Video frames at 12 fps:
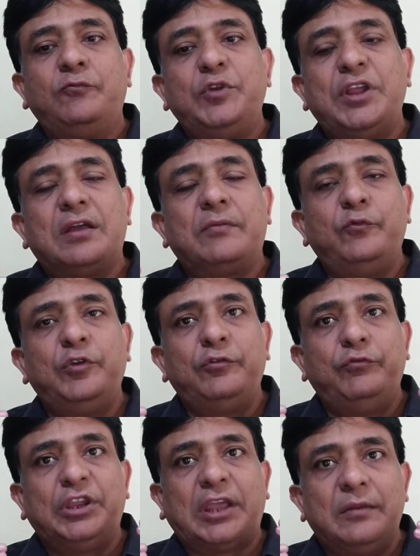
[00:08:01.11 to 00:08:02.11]

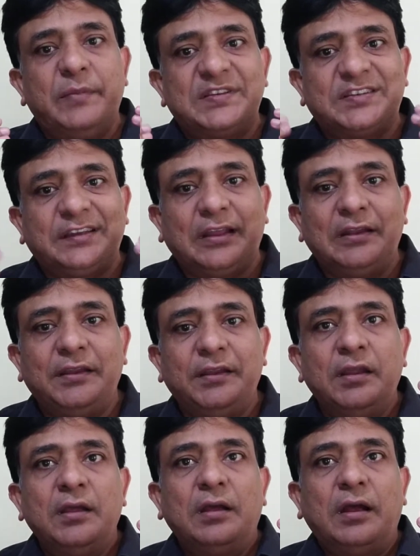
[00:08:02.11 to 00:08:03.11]
we can
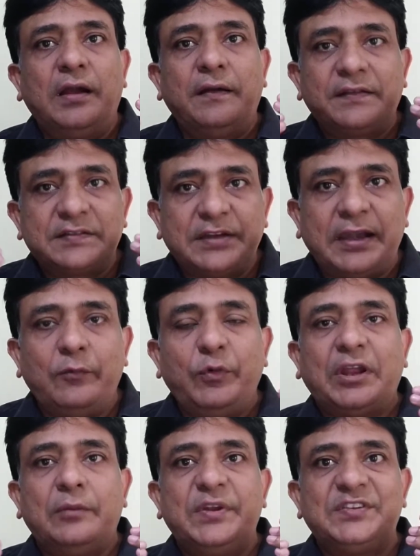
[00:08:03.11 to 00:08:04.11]
basically understand, we
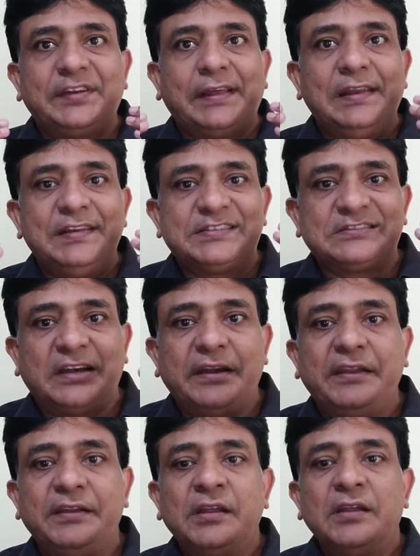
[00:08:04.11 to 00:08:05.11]
can basically
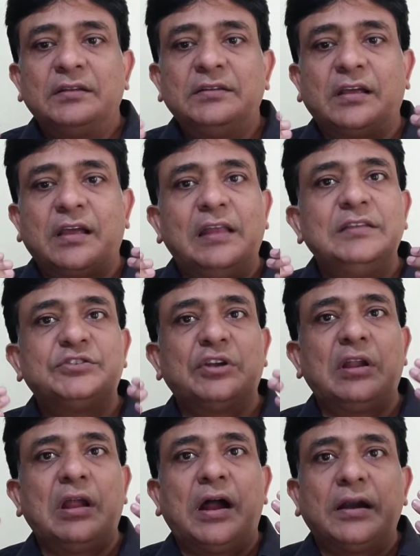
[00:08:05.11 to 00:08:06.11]
study the
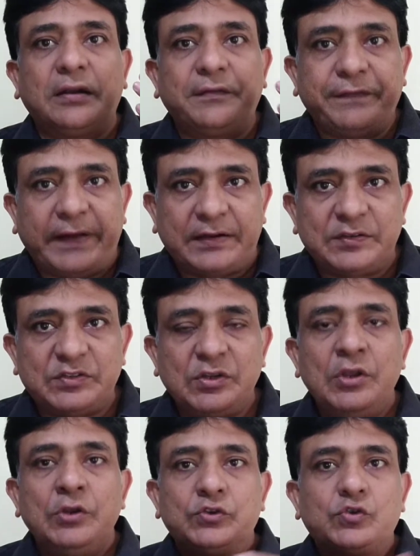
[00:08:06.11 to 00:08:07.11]
cultural
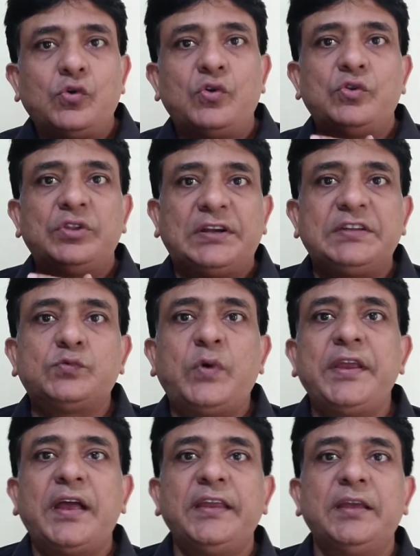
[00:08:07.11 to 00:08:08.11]
artifacts. So that is
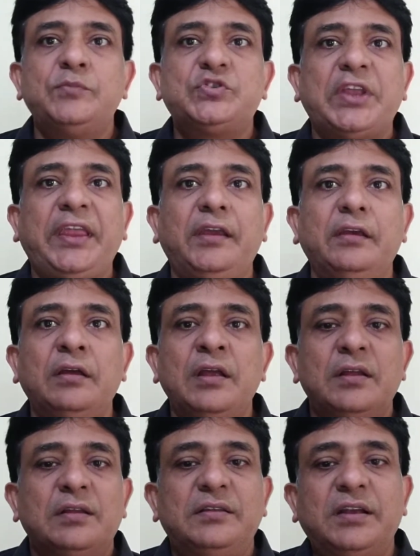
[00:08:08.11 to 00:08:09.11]
why I am saying
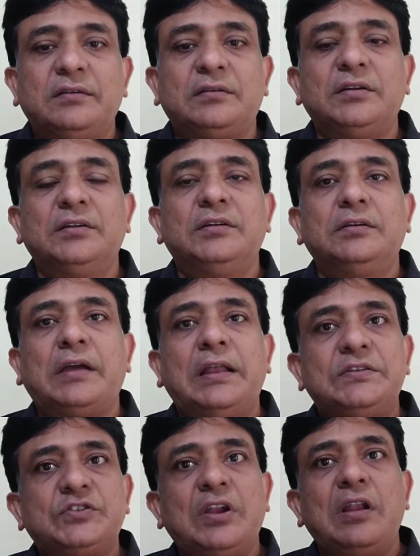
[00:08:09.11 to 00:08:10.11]
that
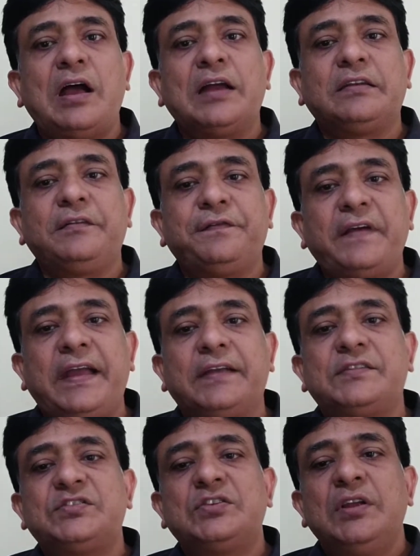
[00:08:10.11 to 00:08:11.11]
cultural
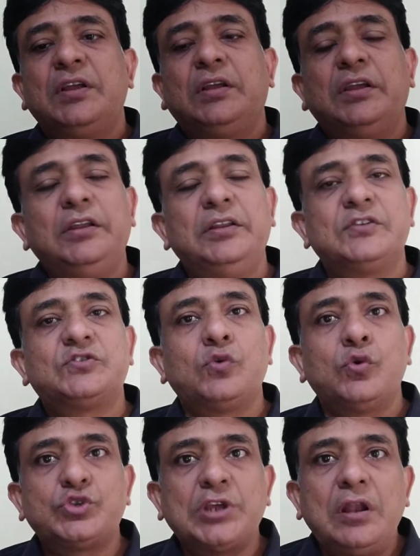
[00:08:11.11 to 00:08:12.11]
artifacts in the
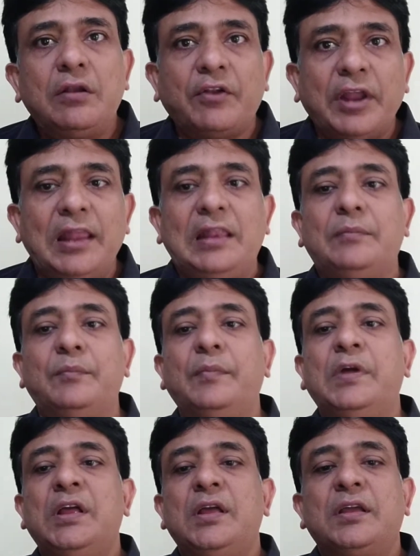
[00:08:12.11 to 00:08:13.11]
social
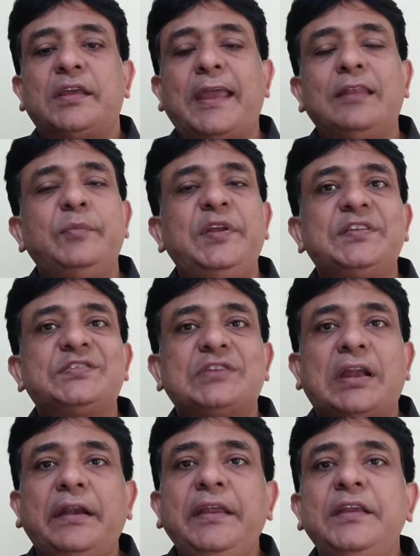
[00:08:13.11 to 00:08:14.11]
realm can be
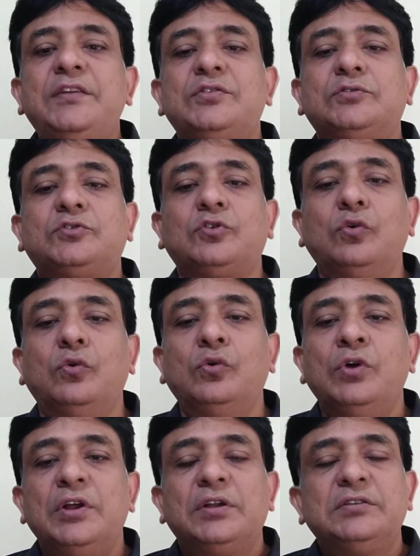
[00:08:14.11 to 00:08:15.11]
studied
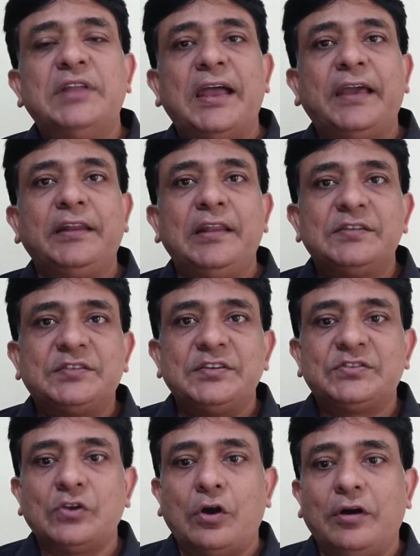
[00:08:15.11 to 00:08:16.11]
through the
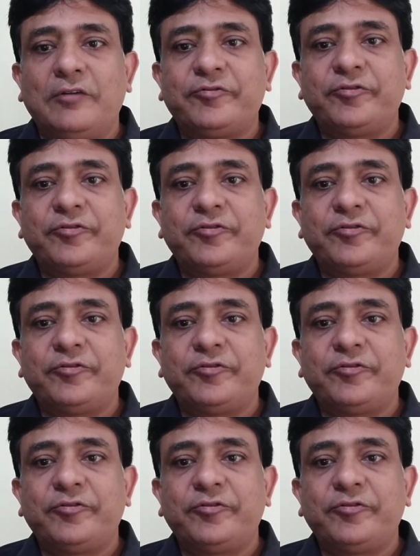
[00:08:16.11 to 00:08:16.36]
analysis of